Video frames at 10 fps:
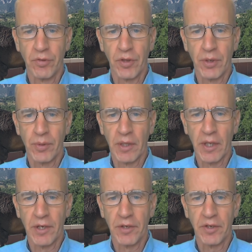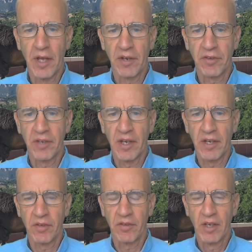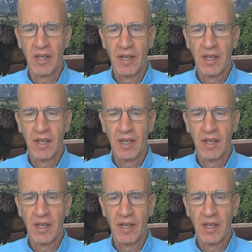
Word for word: that are related to data science?